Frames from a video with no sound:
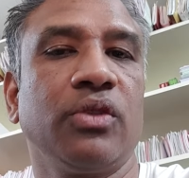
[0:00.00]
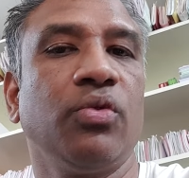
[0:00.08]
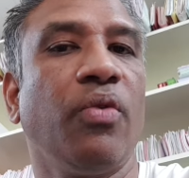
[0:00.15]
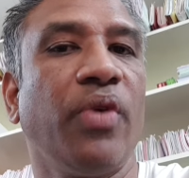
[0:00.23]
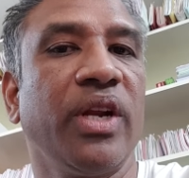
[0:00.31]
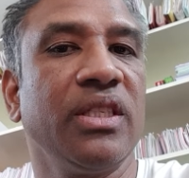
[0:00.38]

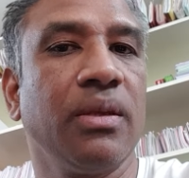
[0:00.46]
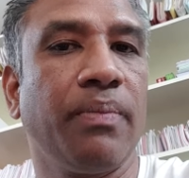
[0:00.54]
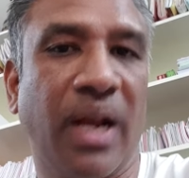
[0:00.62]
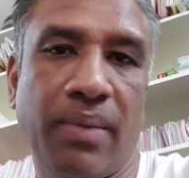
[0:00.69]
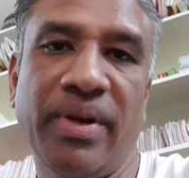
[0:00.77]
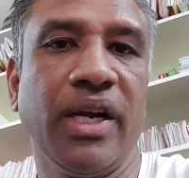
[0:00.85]
The one is the
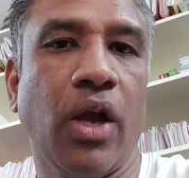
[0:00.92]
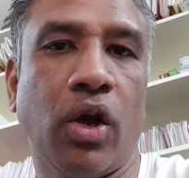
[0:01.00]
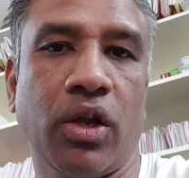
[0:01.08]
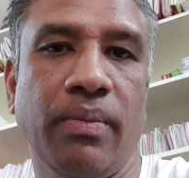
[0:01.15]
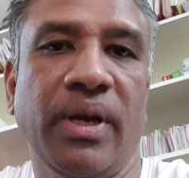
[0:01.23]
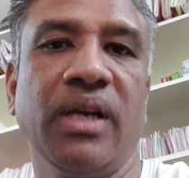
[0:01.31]
primary
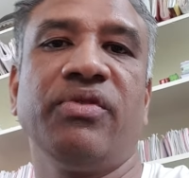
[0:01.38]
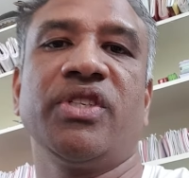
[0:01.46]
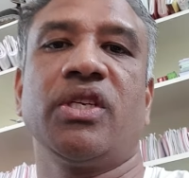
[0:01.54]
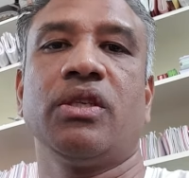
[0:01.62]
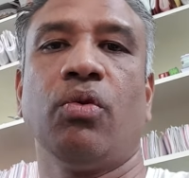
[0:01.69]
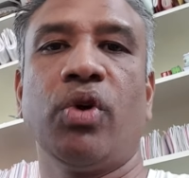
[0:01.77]
document,
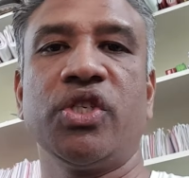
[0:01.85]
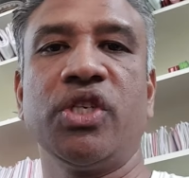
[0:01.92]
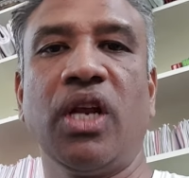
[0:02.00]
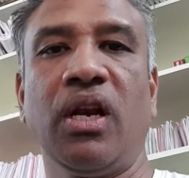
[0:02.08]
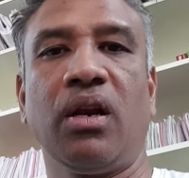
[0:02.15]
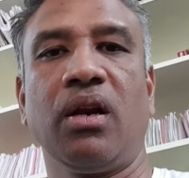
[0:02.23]
which is the
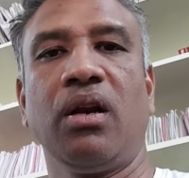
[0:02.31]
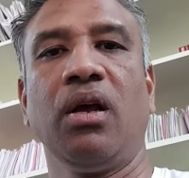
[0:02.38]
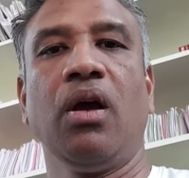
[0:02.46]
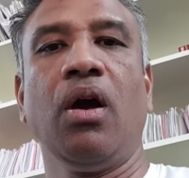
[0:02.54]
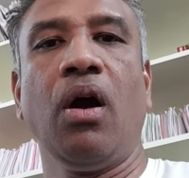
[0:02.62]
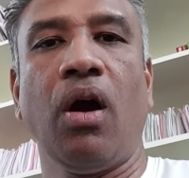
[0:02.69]
original
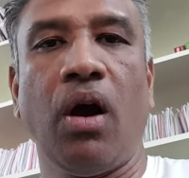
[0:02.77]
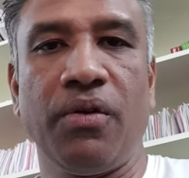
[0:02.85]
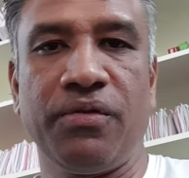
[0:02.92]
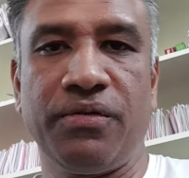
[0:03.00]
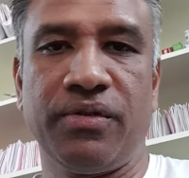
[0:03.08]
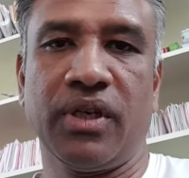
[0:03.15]

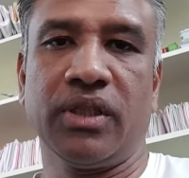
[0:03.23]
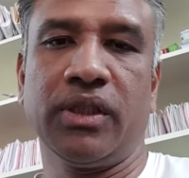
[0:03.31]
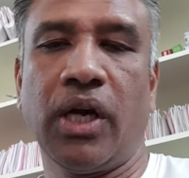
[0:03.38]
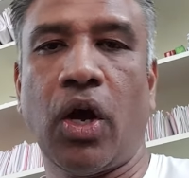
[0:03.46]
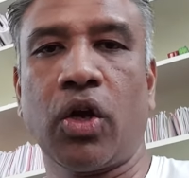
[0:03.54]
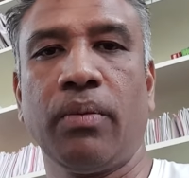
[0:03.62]
of
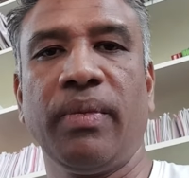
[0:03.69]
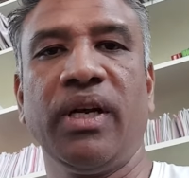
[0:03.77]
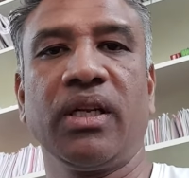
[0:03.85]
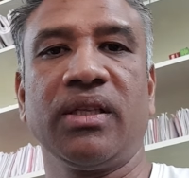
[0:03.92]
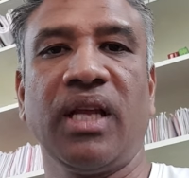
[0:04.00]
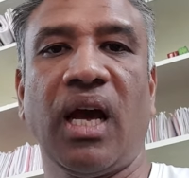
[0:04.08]
the
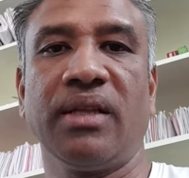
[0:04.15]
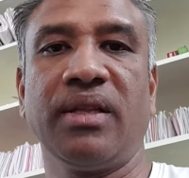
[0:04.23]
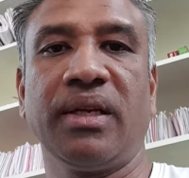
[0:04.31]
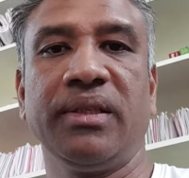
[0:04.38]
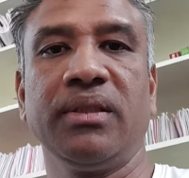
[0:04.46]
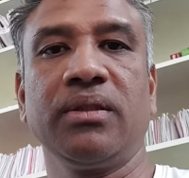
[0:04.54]
document. The
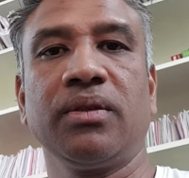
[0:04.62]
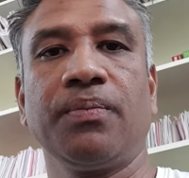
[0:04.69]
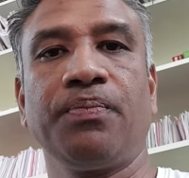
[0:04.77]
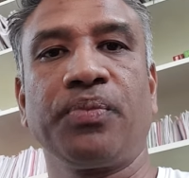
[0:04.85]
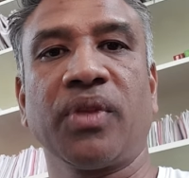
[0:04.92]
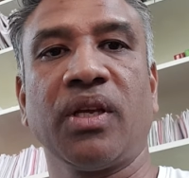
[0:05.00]
other is
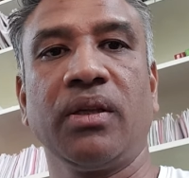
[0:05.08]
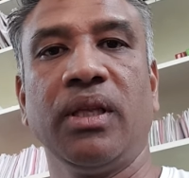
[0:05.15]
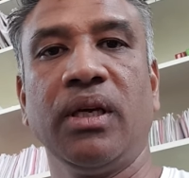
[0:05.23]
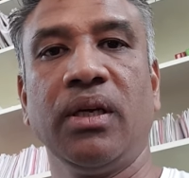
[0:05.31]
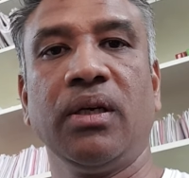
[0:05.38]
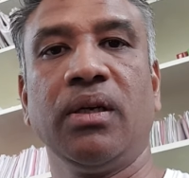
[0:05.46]

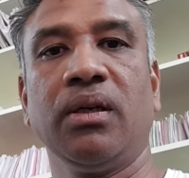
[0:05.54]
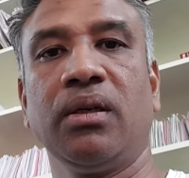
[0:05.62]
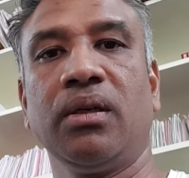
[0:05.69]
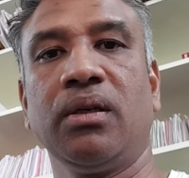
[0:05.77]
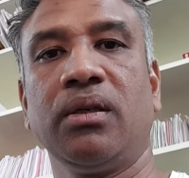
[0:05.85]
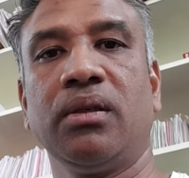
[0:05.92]
the
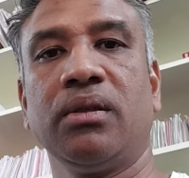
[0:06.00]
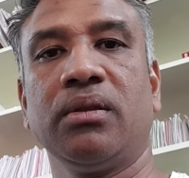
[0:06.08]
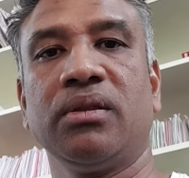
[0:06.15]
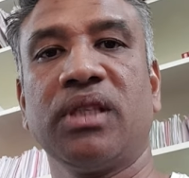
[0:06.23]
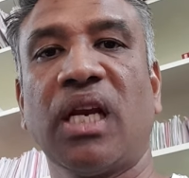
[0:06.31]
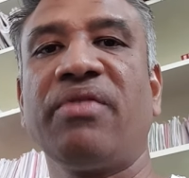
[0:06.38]

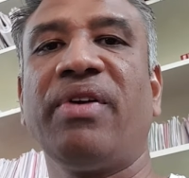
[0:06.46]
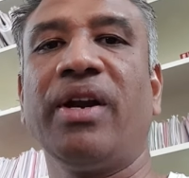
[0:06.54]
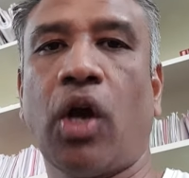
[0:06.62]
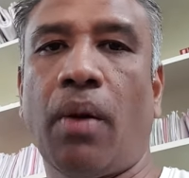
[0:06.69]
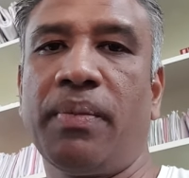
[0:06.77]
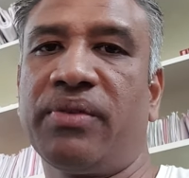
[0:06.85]
certified
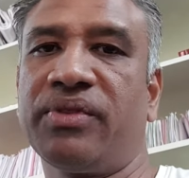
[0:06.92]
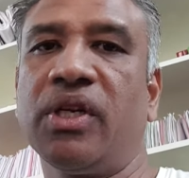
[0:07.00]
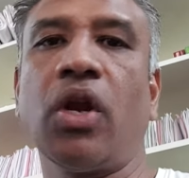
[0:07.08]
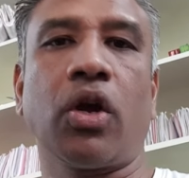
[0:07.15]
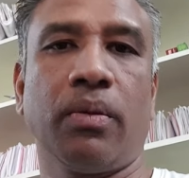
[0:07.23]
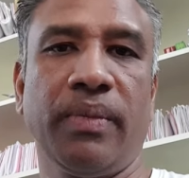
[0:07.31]
copy of the
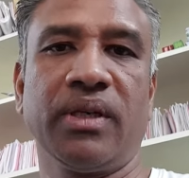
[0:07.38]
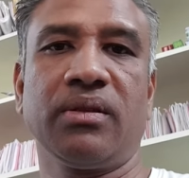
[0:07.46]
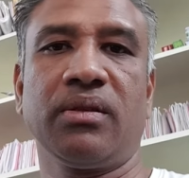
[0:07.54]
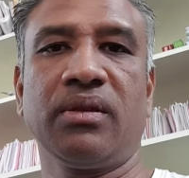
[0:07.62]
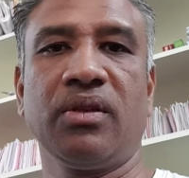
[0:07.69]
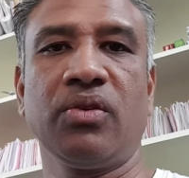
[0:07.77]
document.
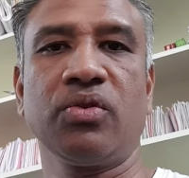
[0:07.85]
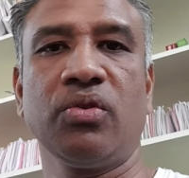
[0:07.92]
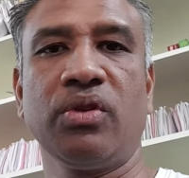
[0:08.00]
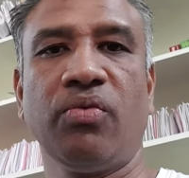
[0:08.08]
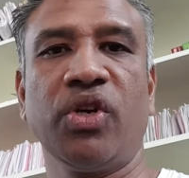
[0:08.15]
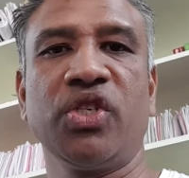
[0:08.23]
So
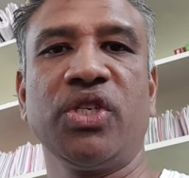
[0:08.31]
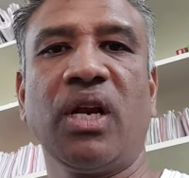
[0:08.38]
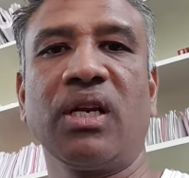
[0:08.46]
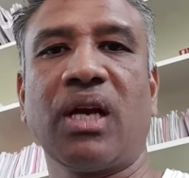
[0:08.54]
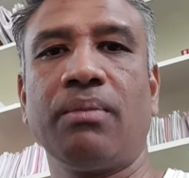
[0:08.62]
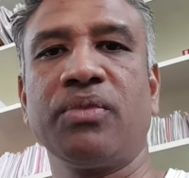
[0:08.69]
the
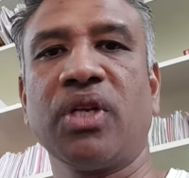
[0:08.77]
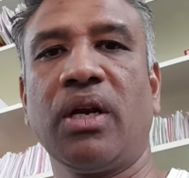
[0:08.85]
original comes